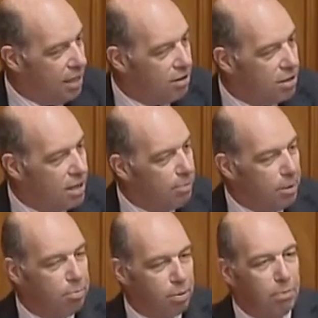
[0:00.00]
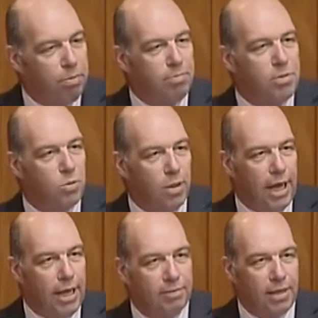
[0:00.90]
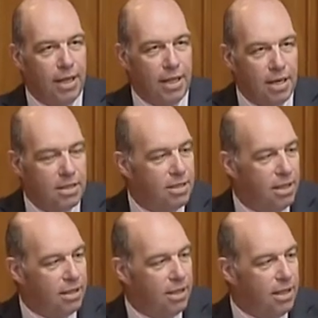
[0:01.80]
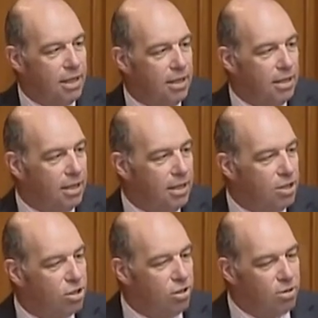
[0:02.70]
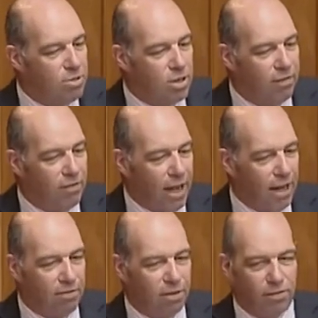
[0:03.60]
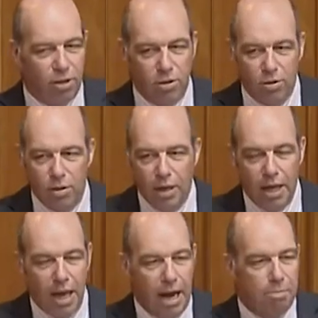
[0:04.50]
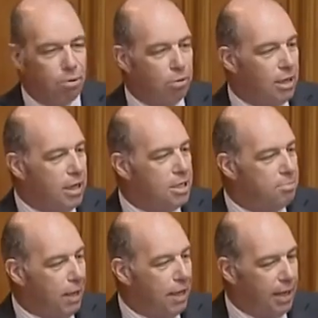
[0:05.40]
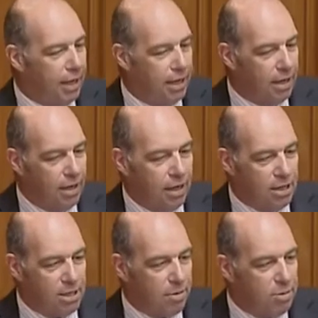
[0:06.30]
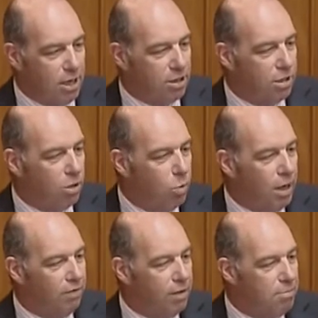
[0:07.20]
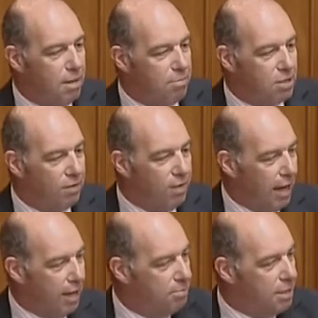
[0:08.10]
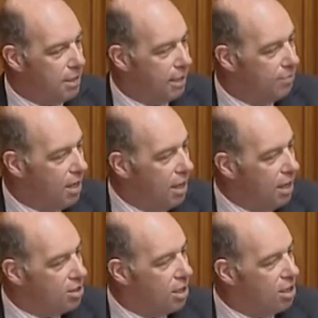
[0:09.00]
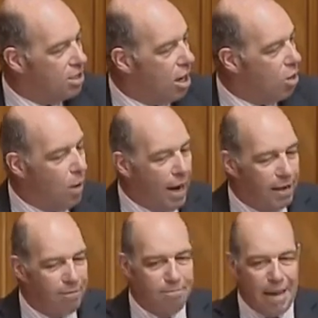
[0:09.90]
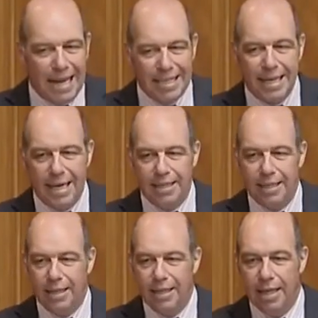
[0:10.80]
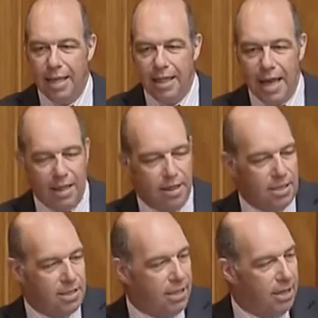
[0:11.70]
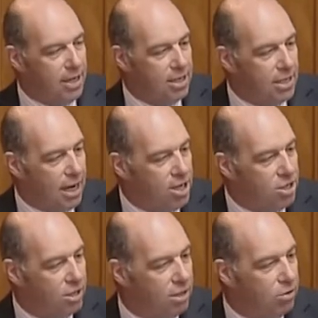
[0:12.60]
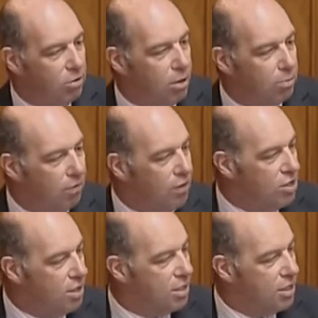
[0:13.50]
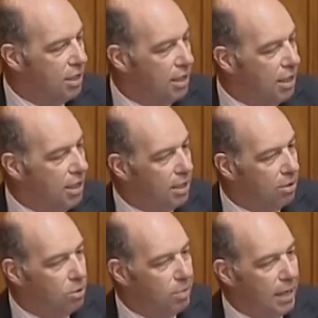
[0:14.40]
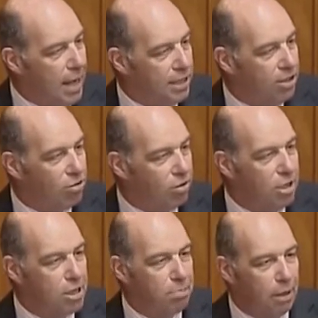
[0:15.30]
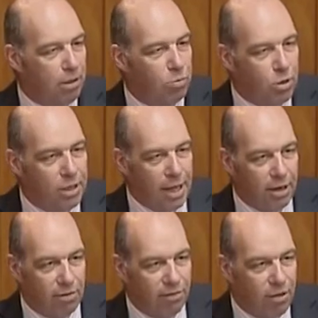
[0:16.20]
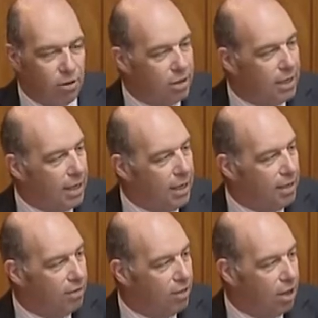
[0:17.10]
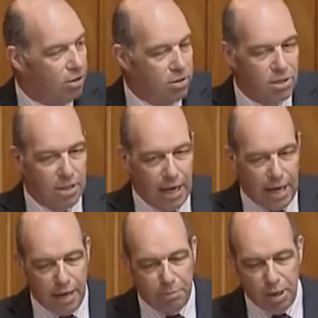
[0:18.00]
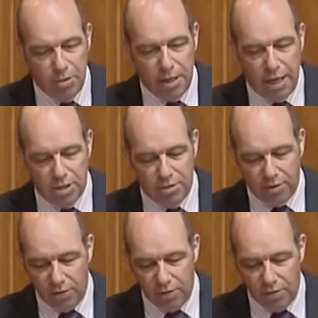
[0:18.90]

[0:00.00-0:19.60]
There are a couple of problems with that, and that is that the, the terms of that review are, broadly speaking, subject to the will of the members of that committee. So there's no way of mandating that this legislation or the provisions that would be enacted through this bill would get reviewed at any of those uh, post-election